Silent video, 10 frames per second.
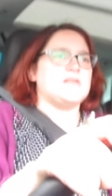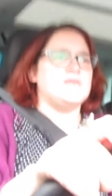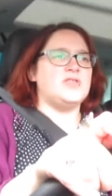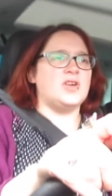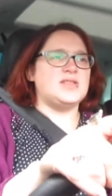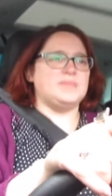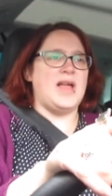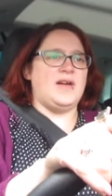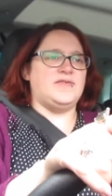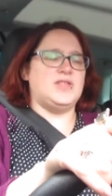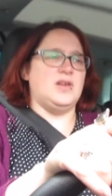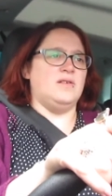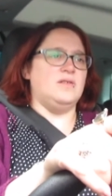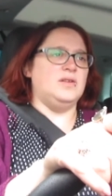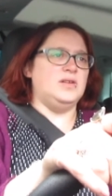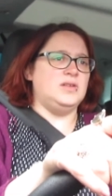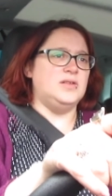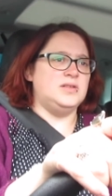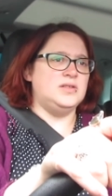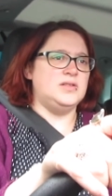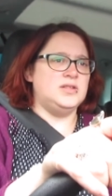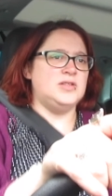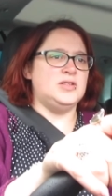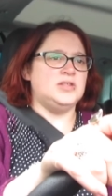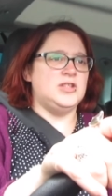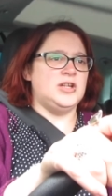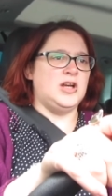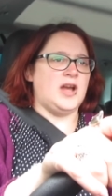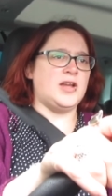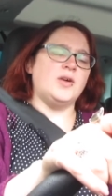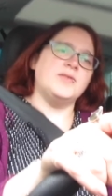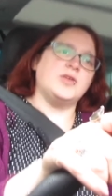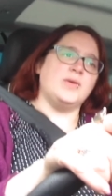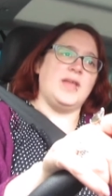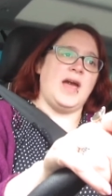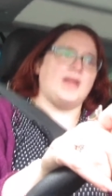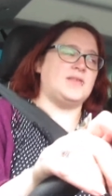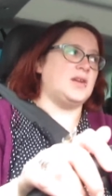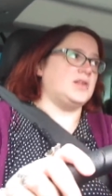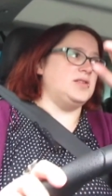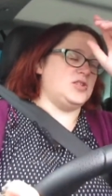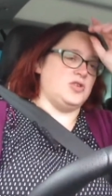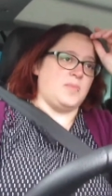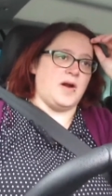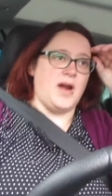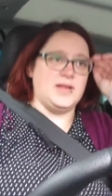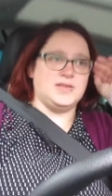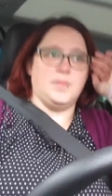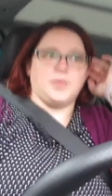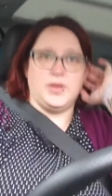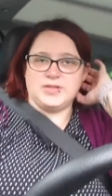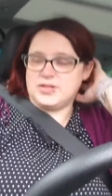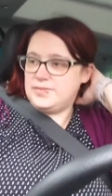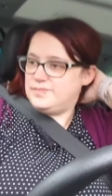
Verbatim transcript: So I've still got some left, so I can always go and get a conditioner bar at some point.